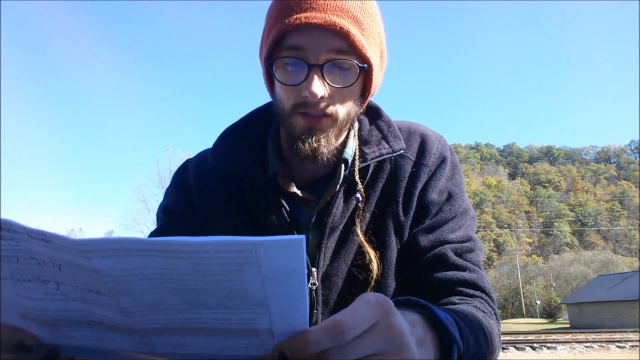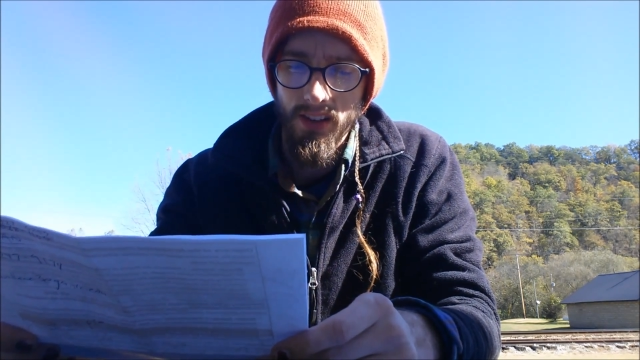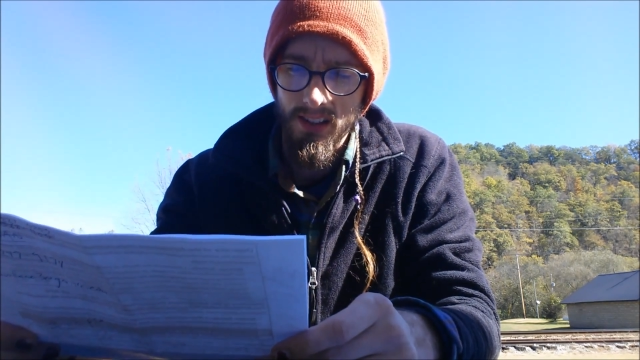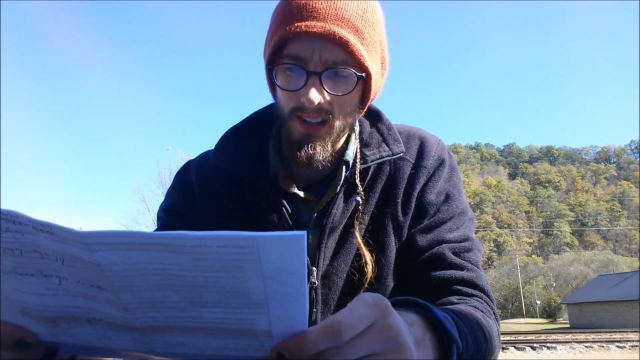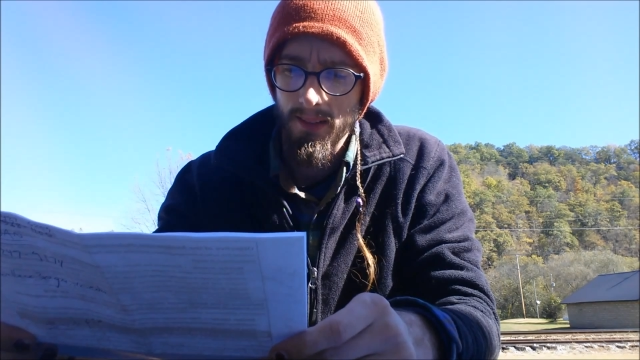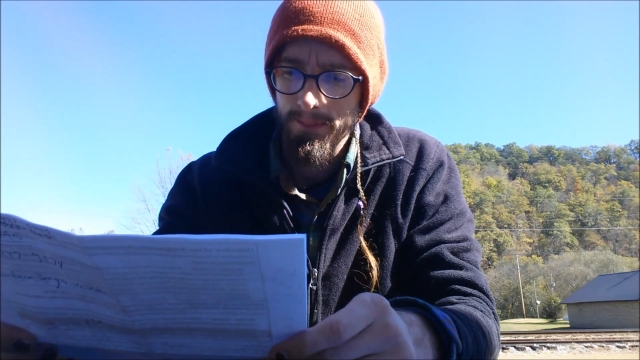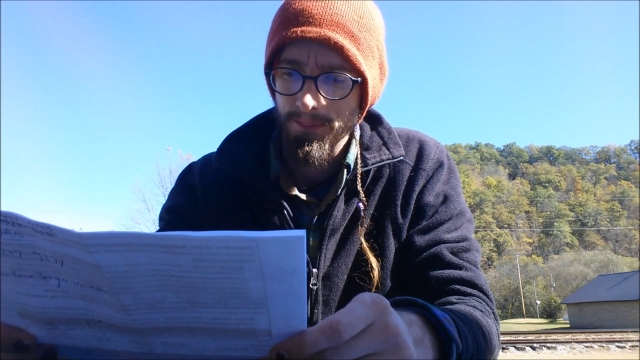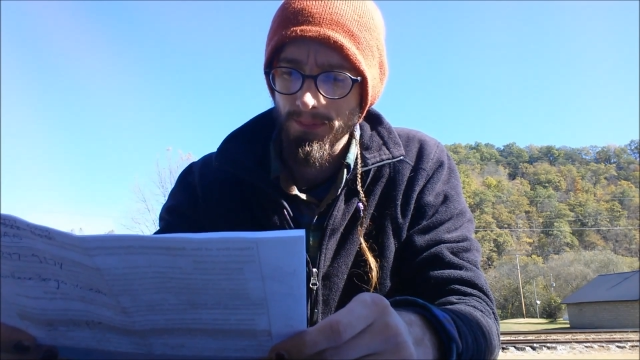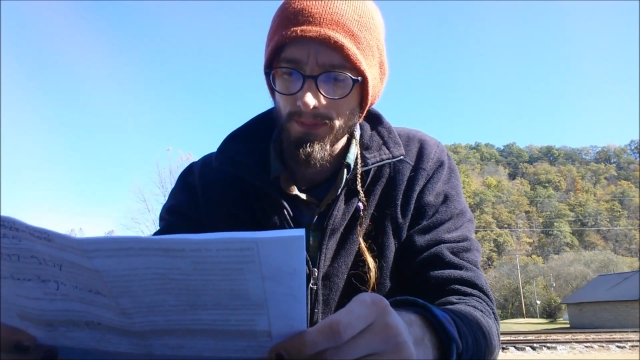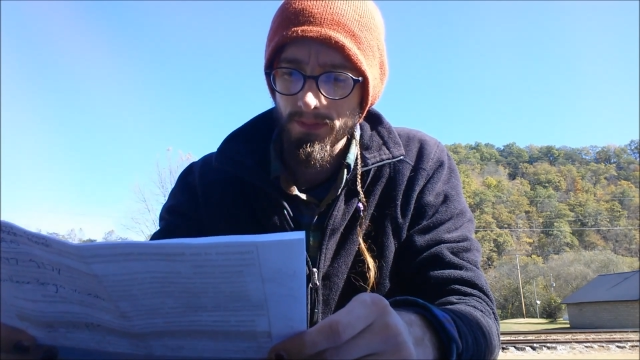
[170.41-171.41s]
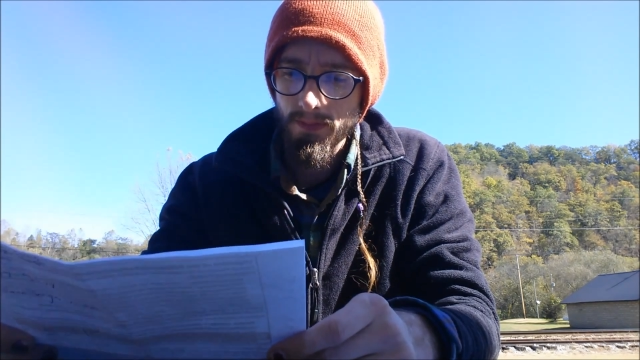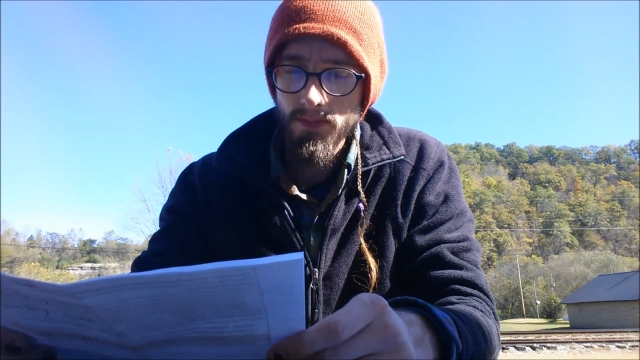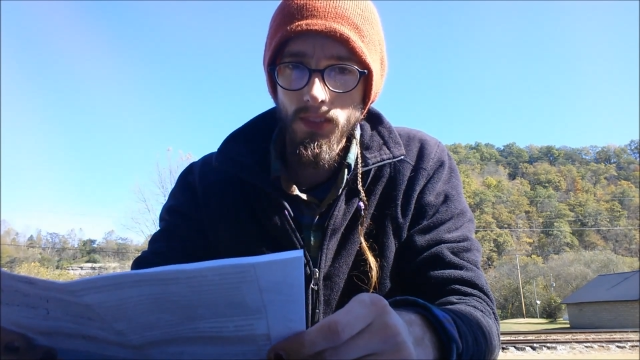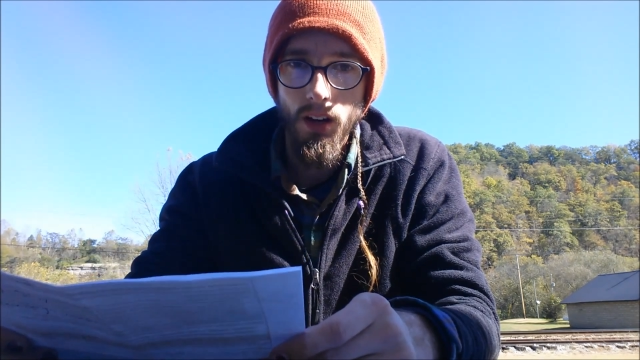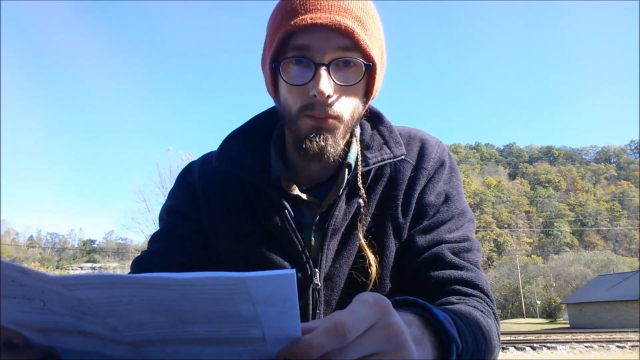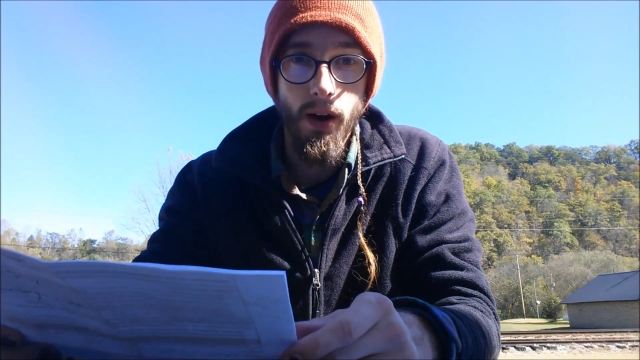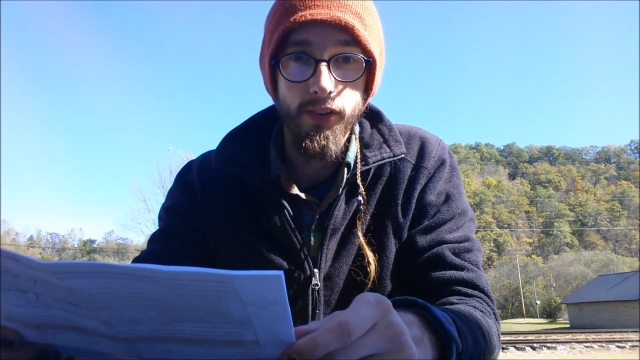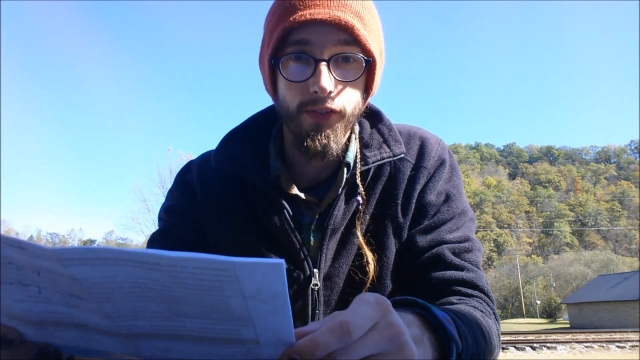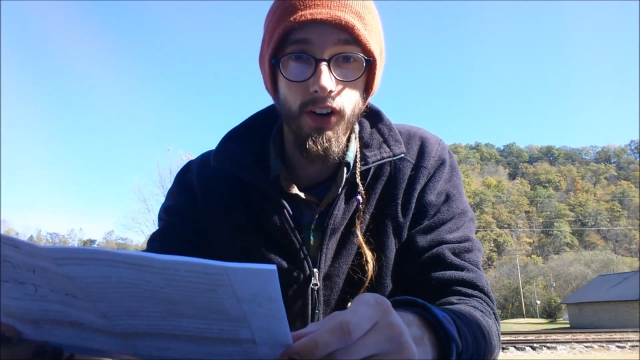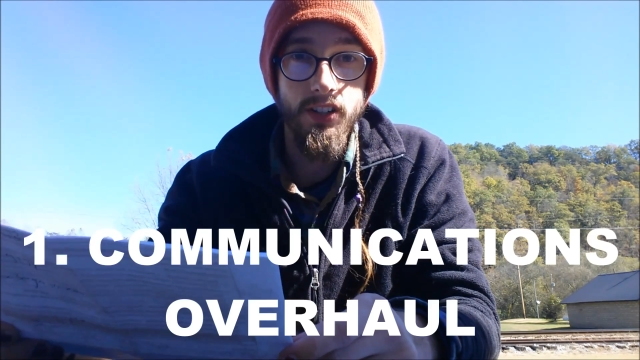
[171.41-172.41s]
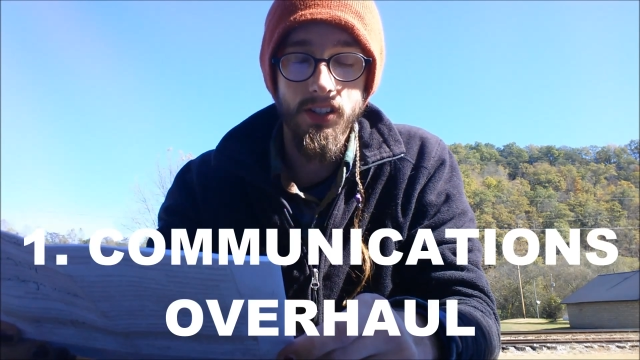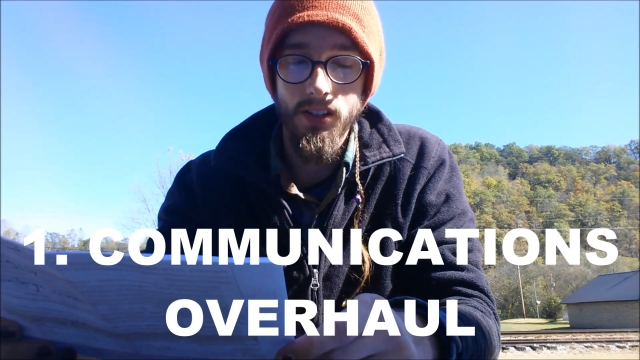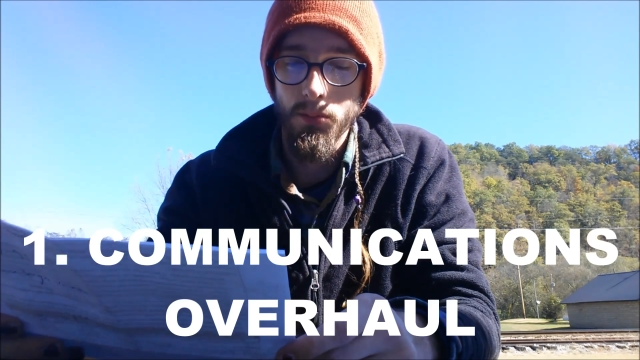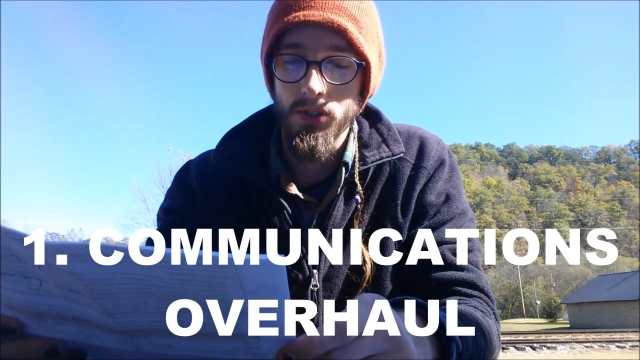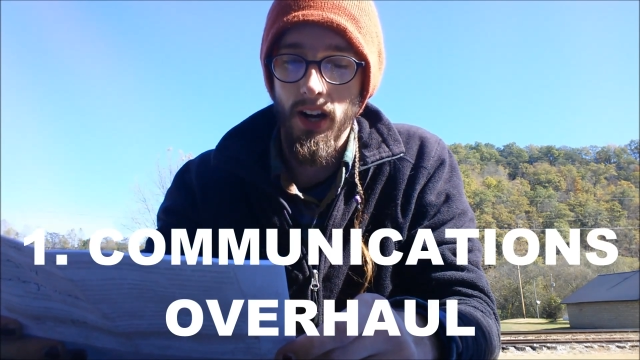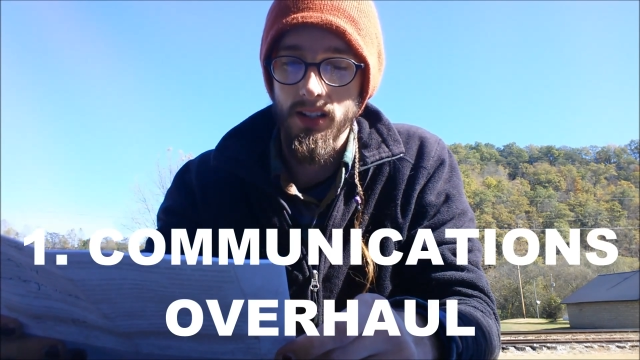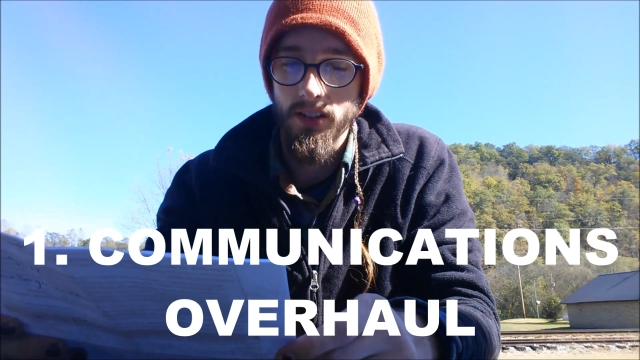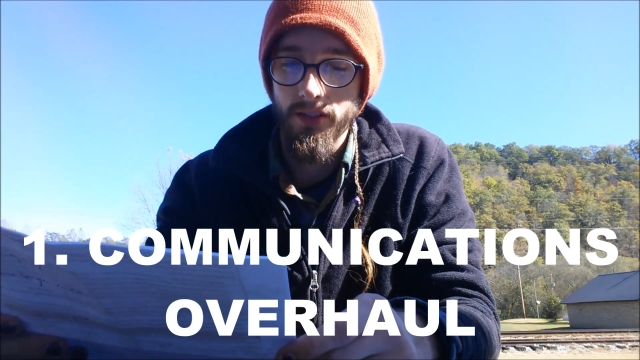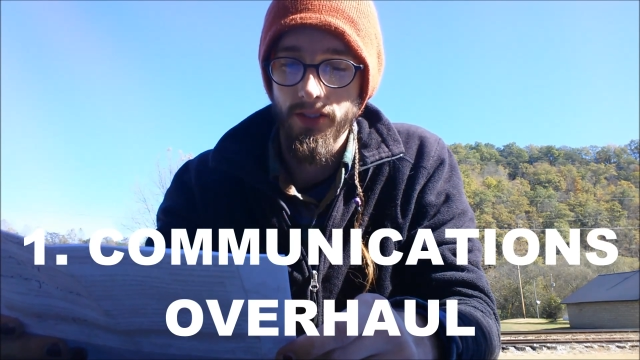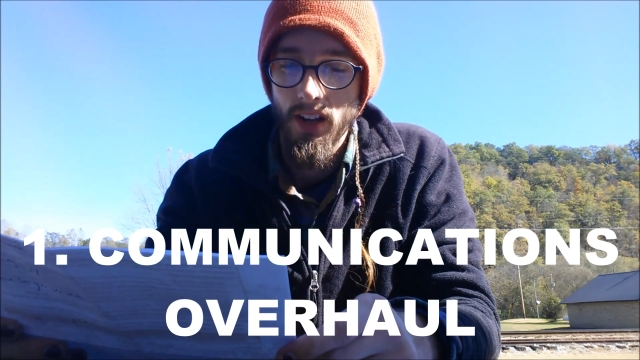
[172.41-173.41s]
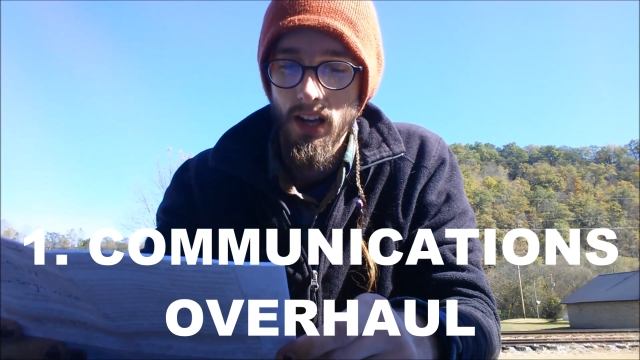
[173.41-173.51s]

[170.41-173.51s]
VISTA. My first objective